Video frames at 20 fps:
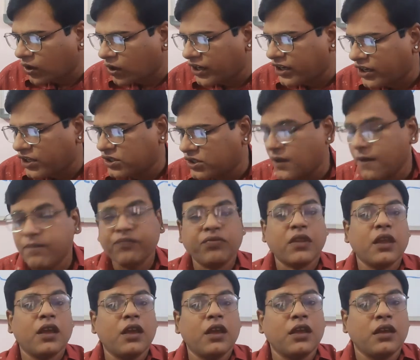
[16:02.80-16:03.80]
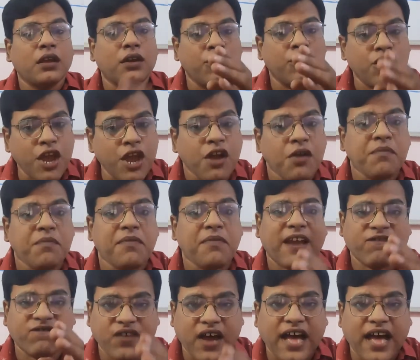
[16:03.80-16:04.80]
is, no,
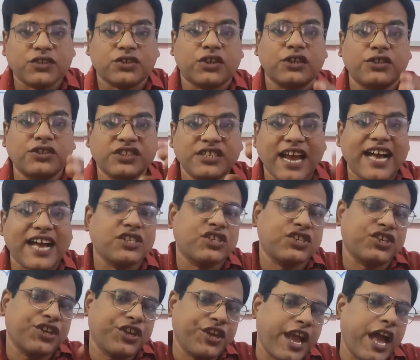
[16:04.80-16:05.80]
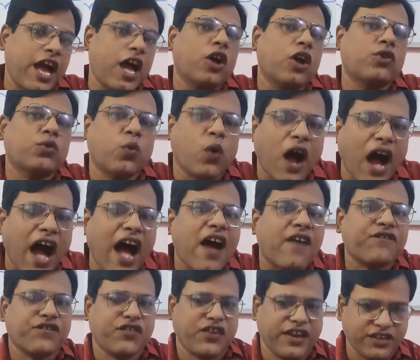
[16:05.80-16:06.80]
my father doesn't go to
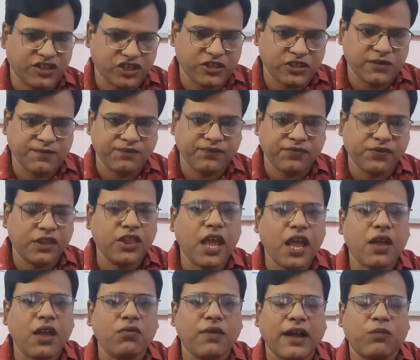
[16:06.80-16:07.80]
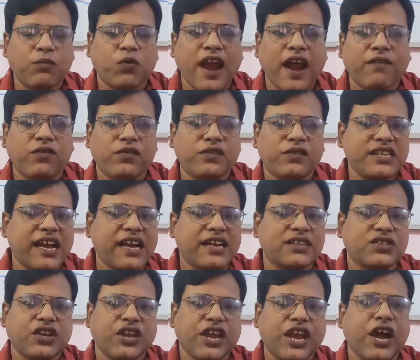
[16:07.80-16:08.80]
office. No, my brother
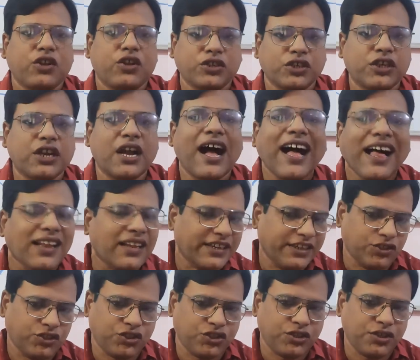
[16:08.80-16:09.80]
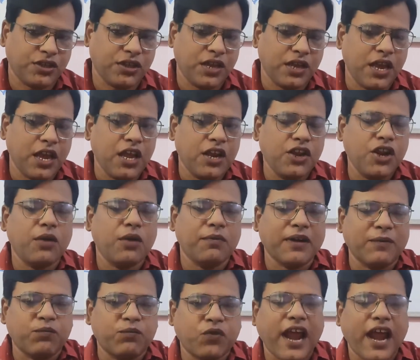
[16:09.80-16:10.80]
doesn't go to college. No,
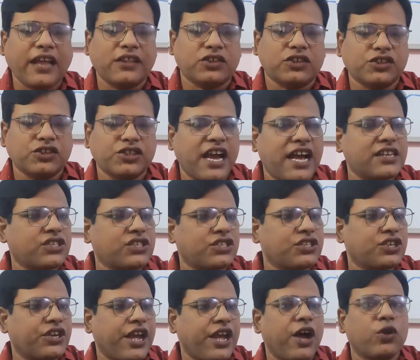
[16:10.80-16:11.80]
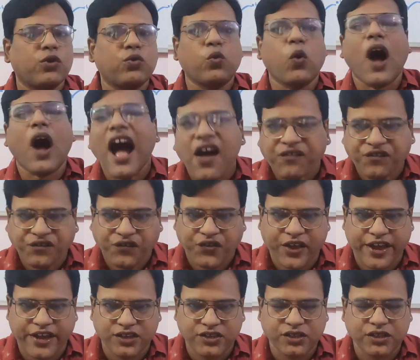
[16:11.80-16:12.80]
my brother doesn't go to
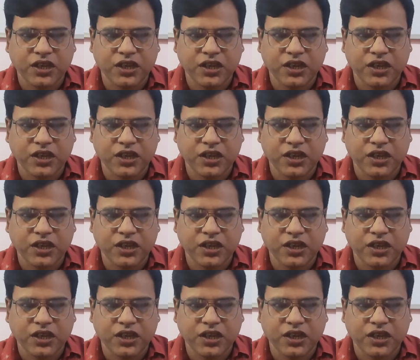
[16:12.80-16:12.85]
office.